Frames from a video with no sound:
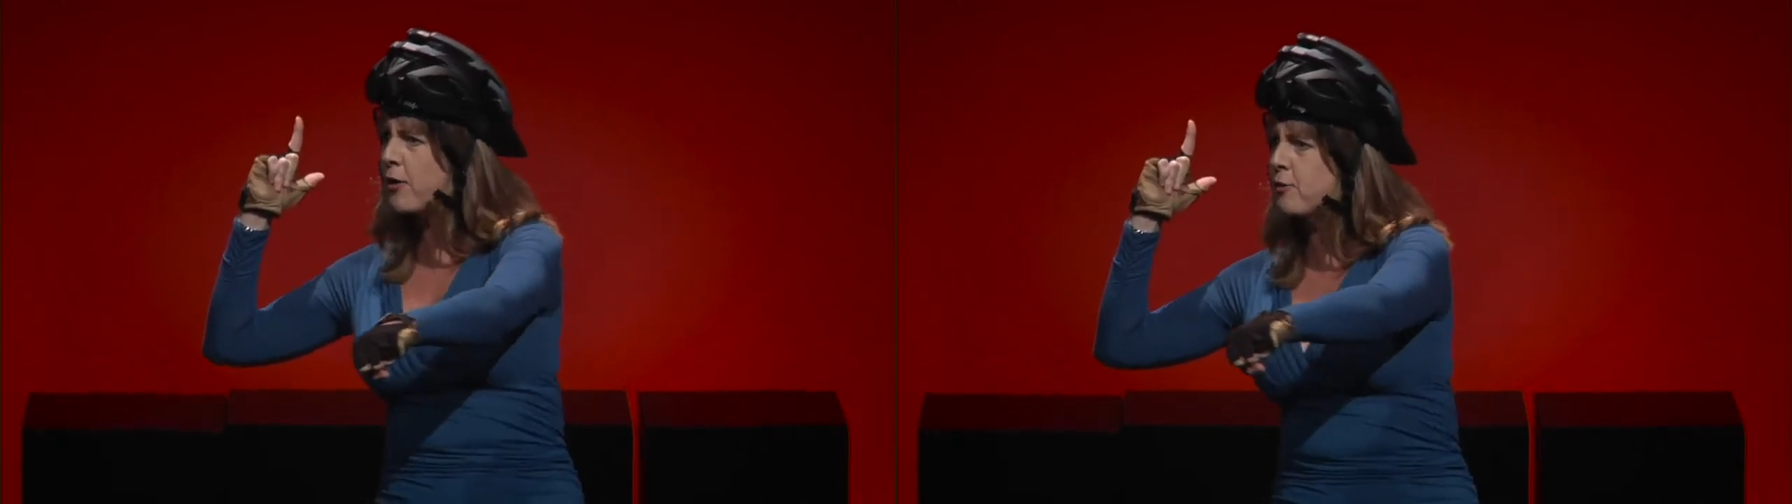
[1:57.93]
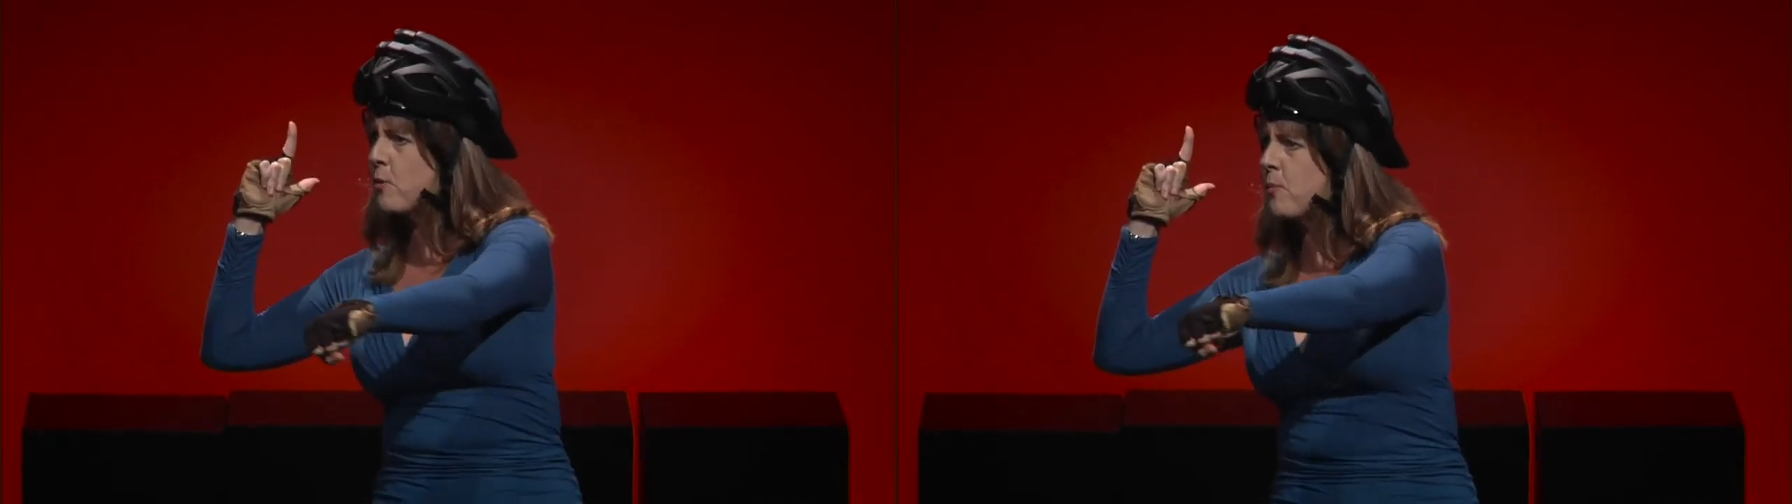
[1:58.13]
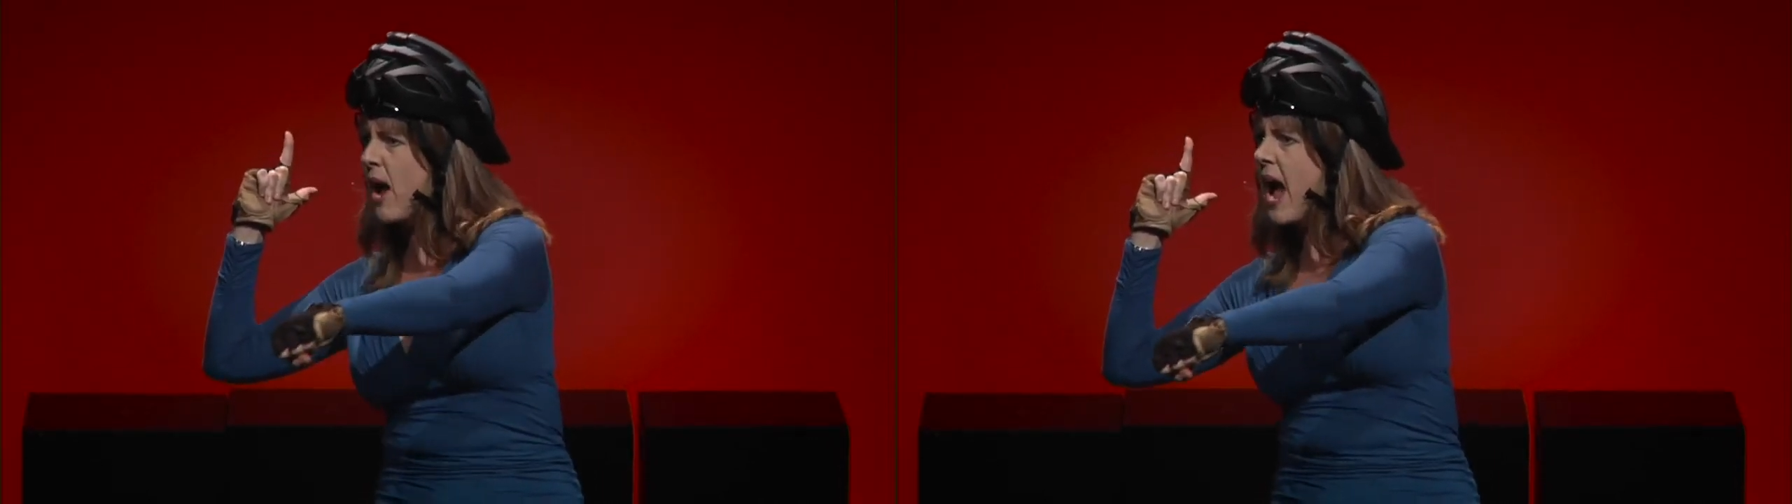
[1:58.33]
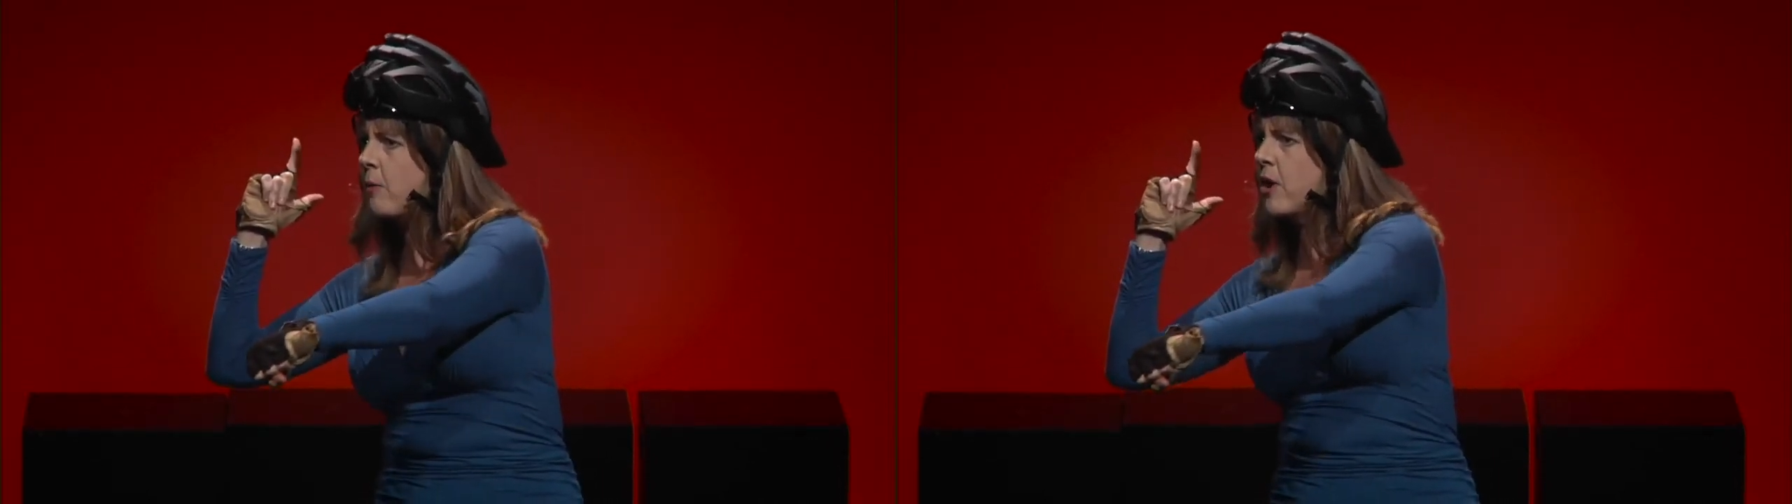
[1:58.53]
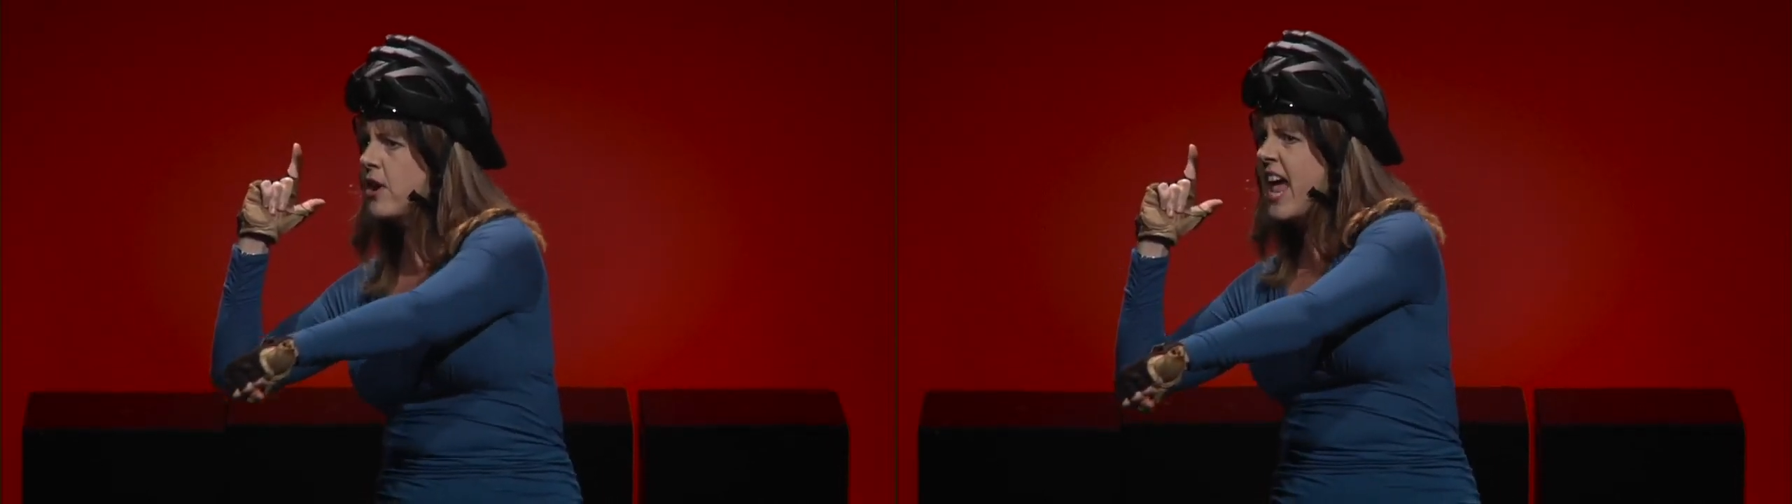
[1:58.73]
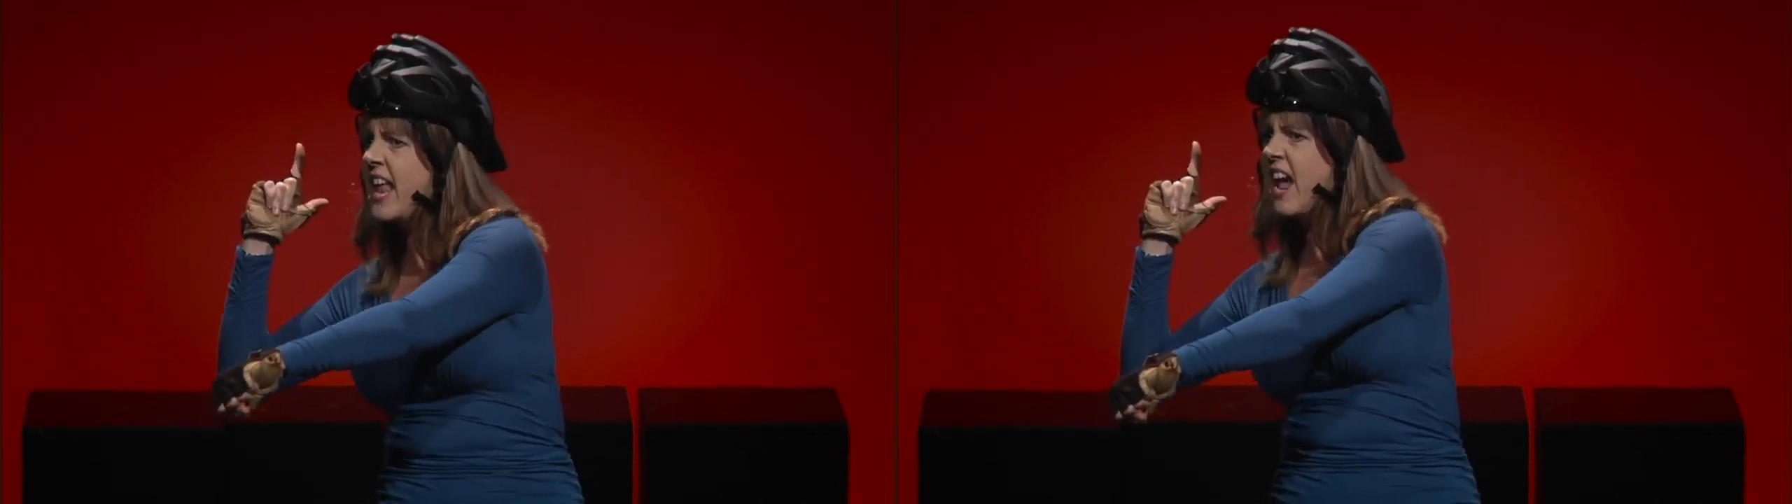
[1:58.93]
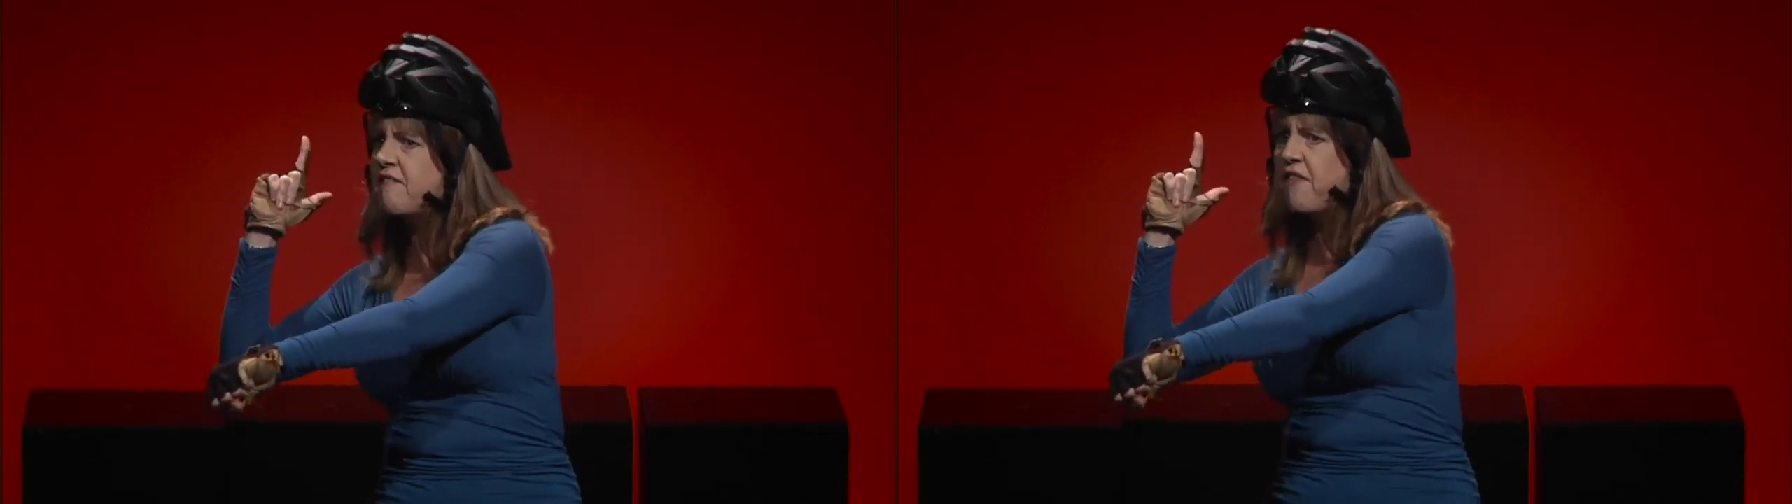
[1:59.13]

through Broward and I